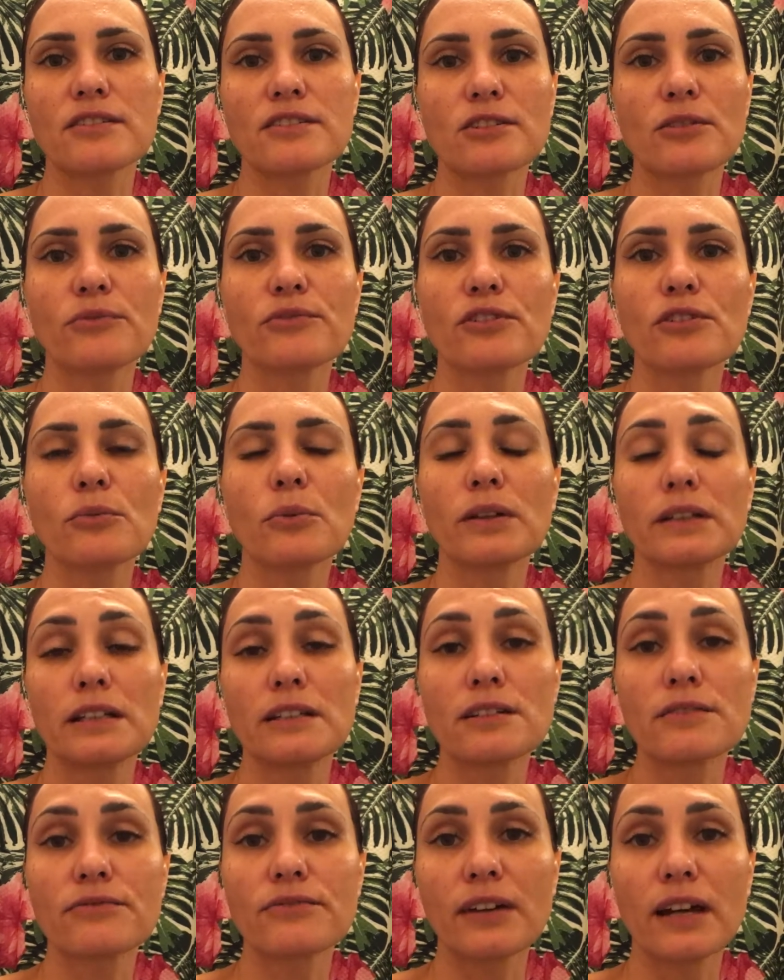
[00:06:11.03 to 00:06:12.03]
So if you're
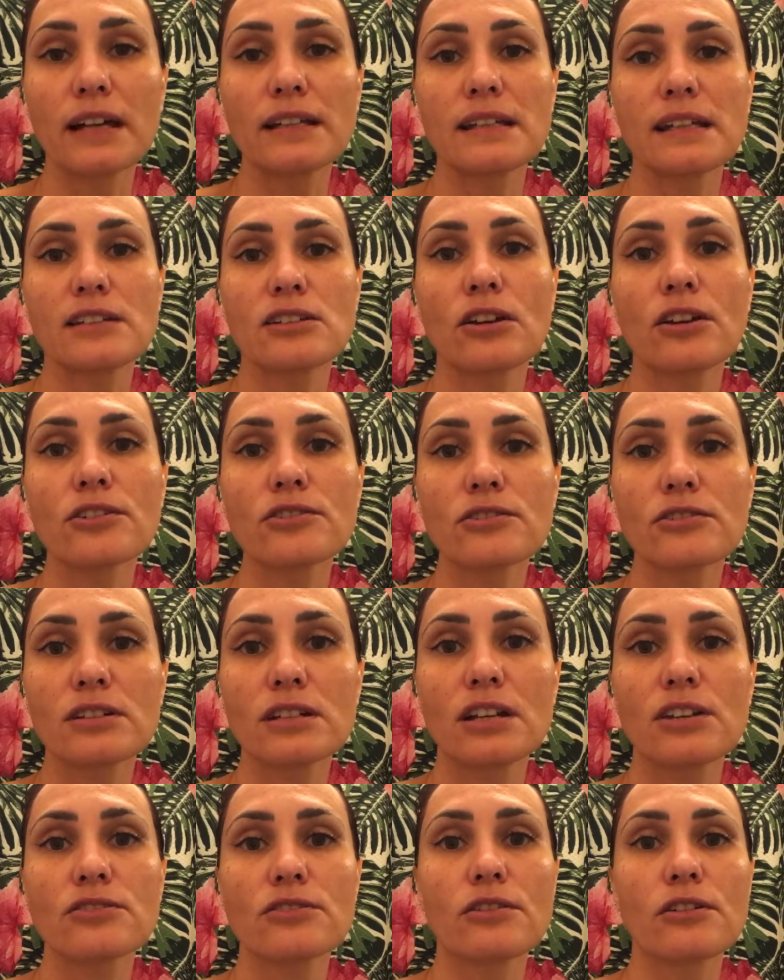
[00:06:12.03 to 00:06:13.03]
wanting to find a Tantra
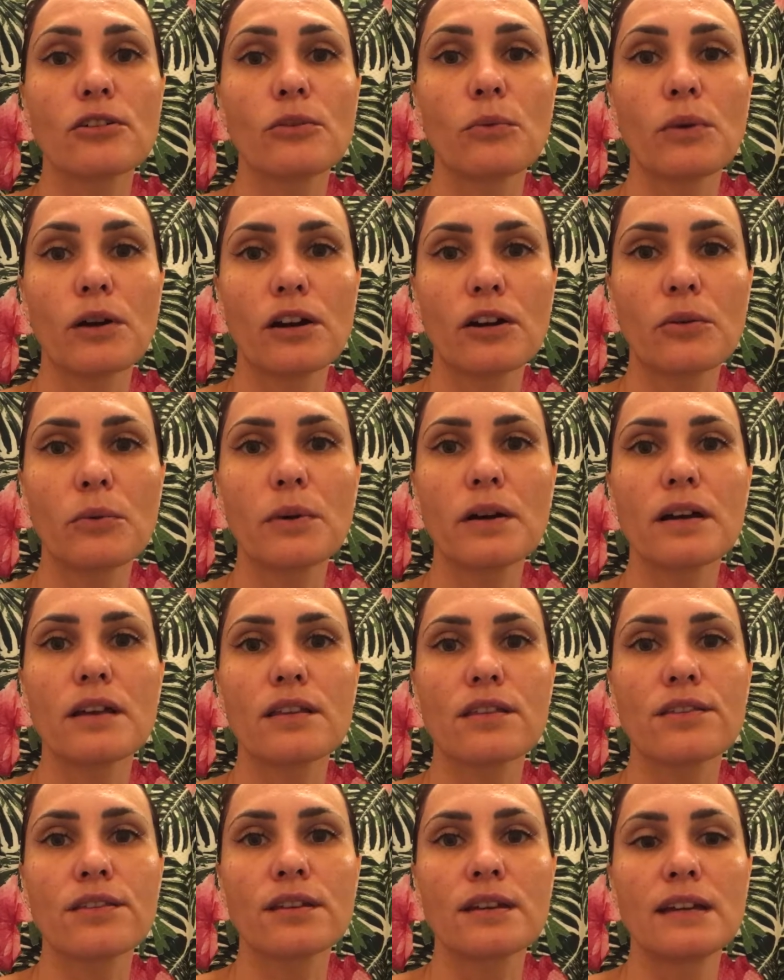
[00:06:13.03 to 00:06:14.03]
teacher to work
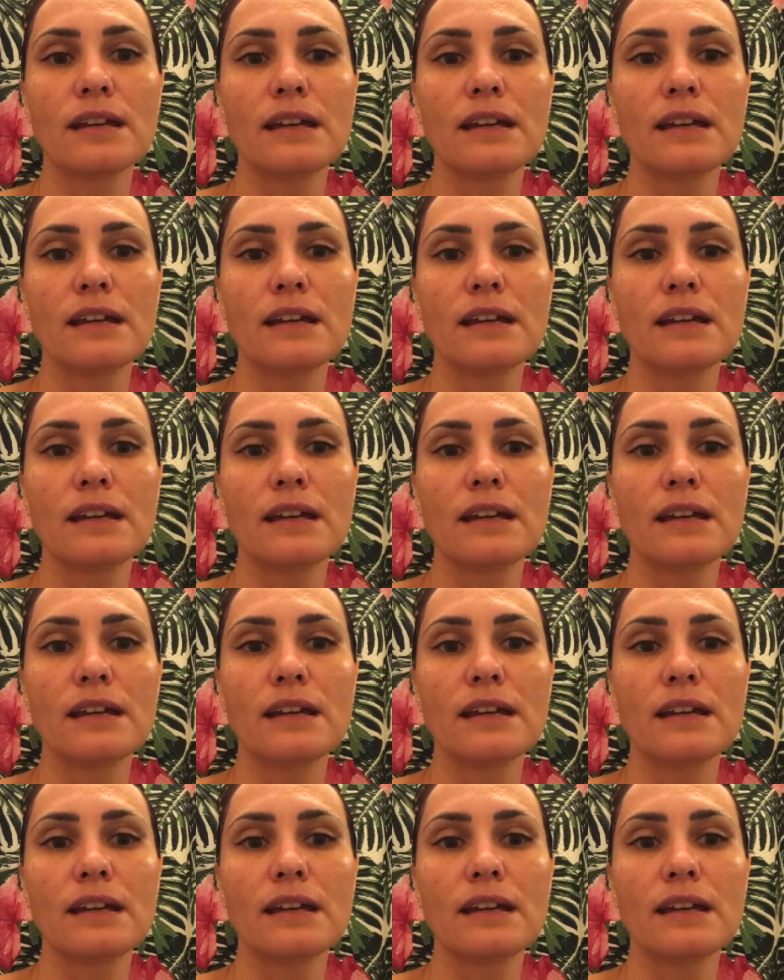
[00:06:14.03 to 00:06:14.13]
with